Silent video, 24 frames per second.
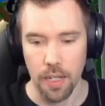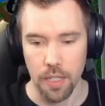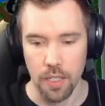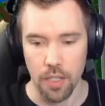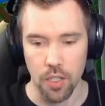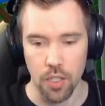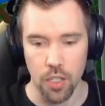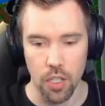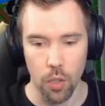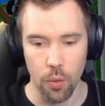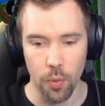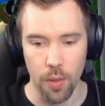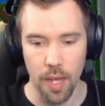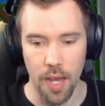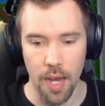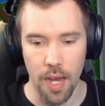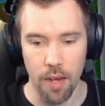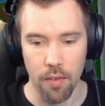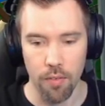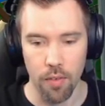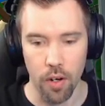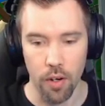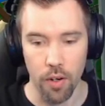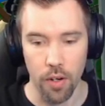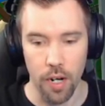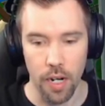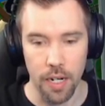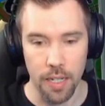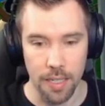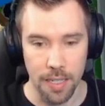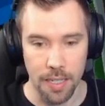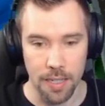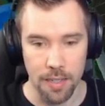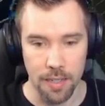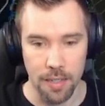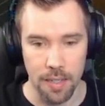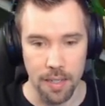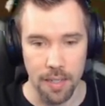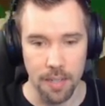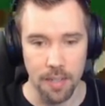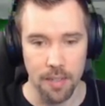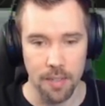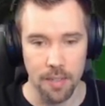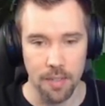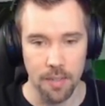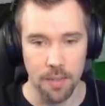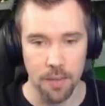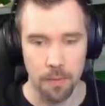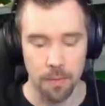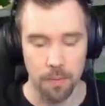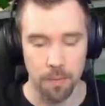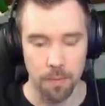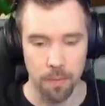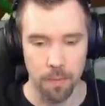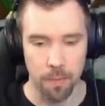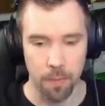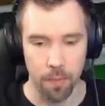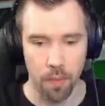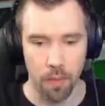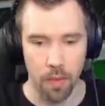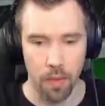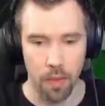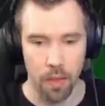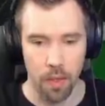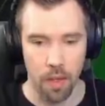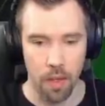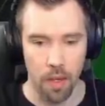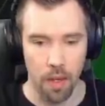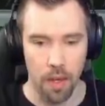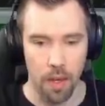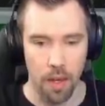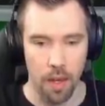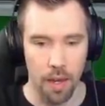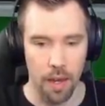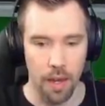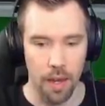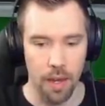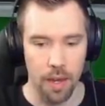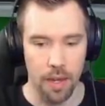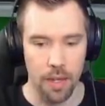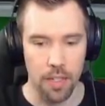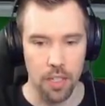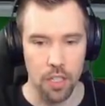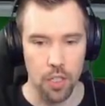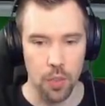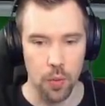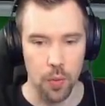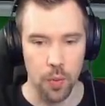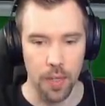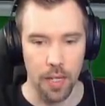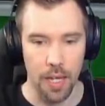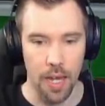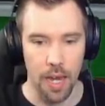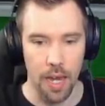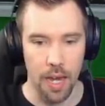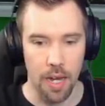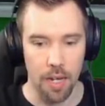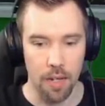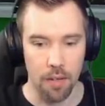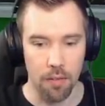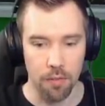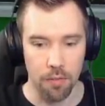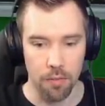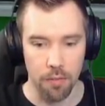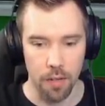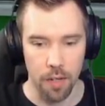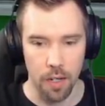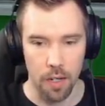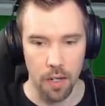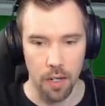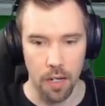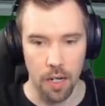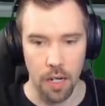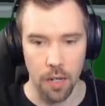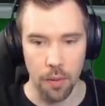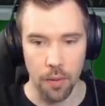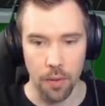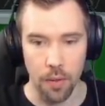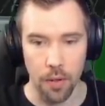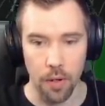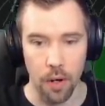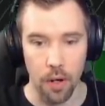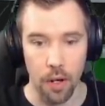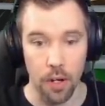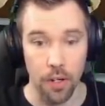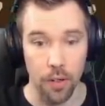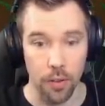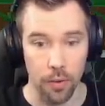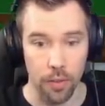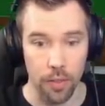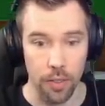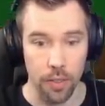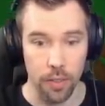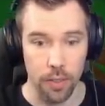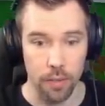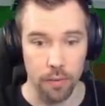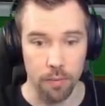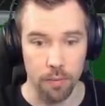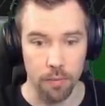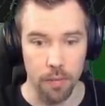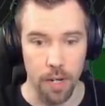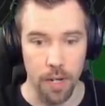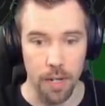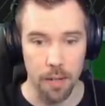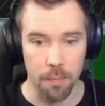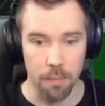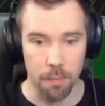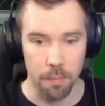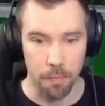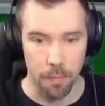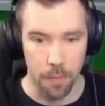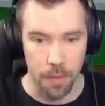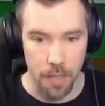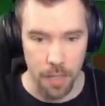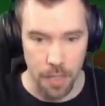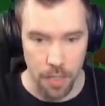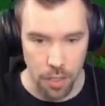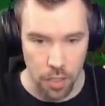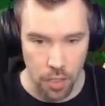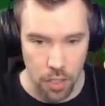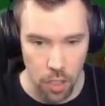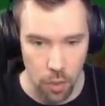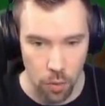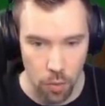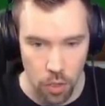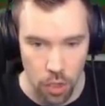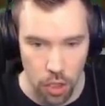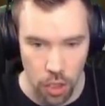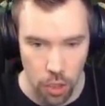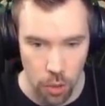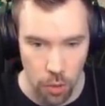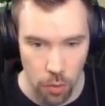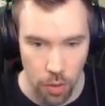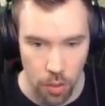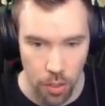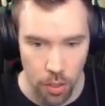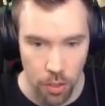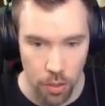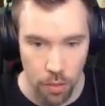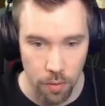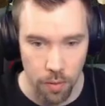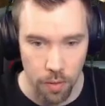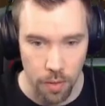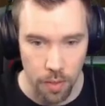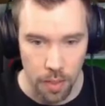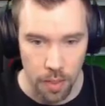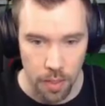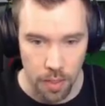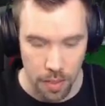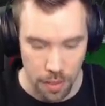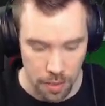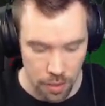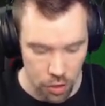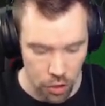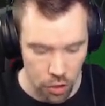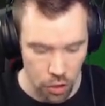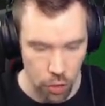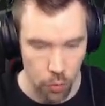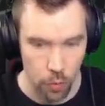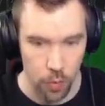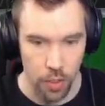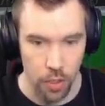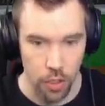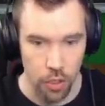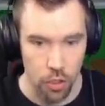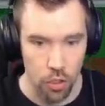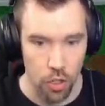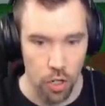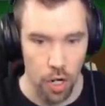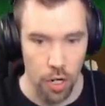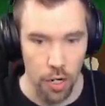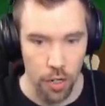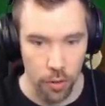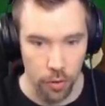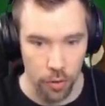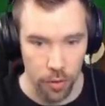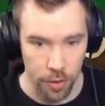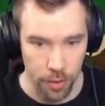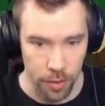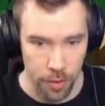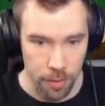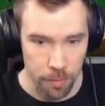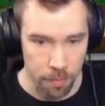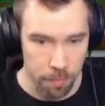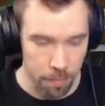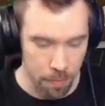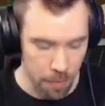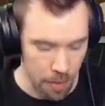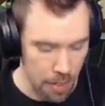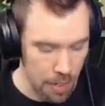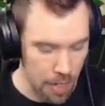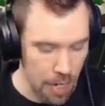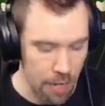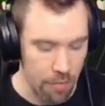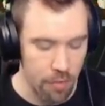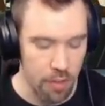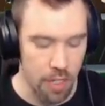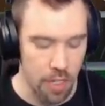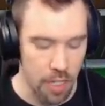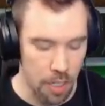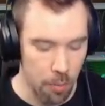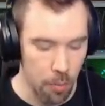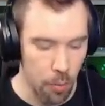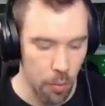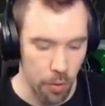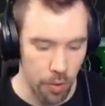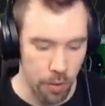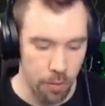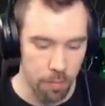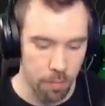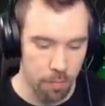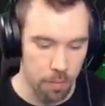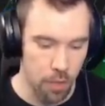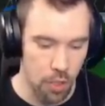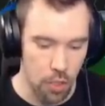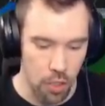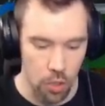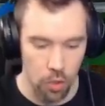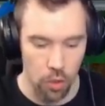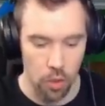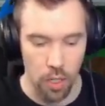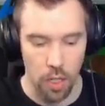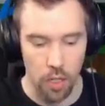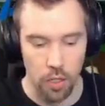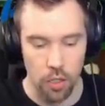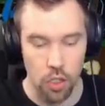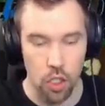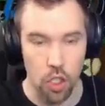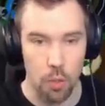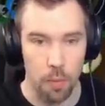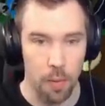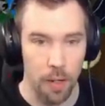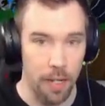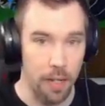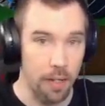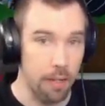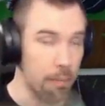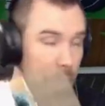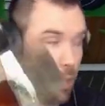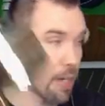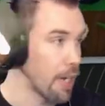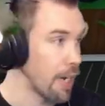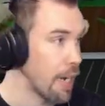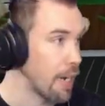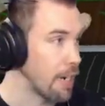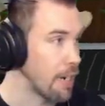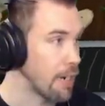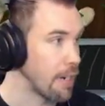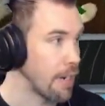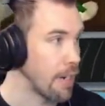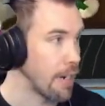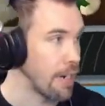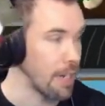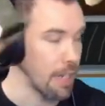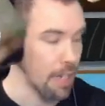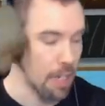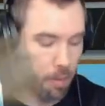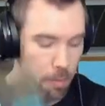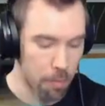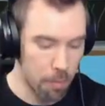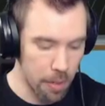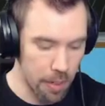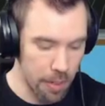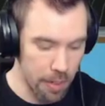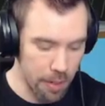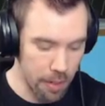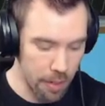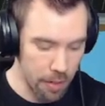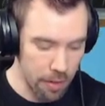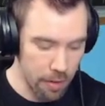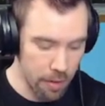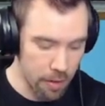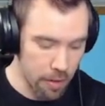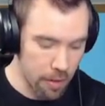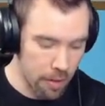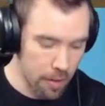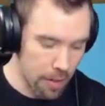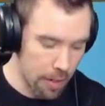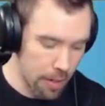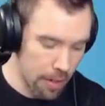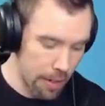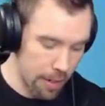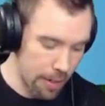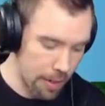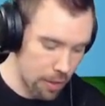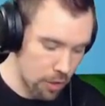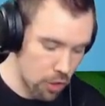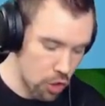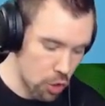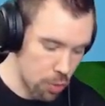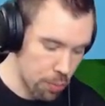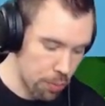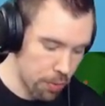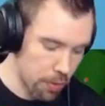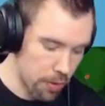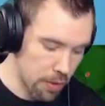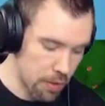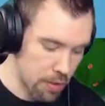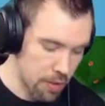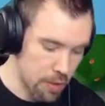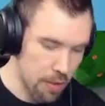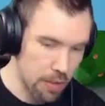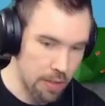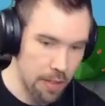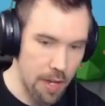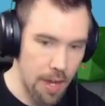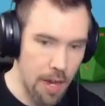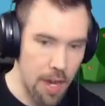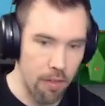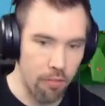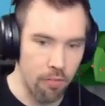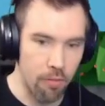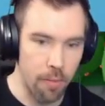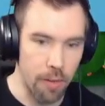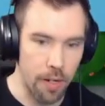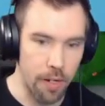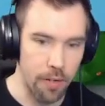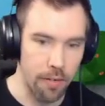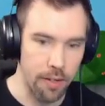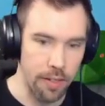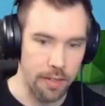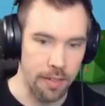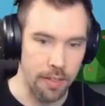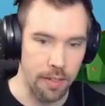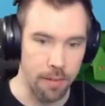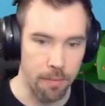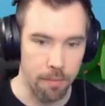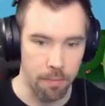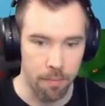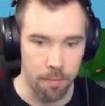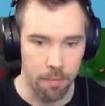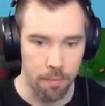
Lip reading: right, so we have our onion seeds, and we have our auto clicker, right? Okay, so what you're gonna want to do is you're gonna want to use your auto clicker, and I have a keyboard, so I'll use my handy dandy money gun, and I'll just put this on the F button right there.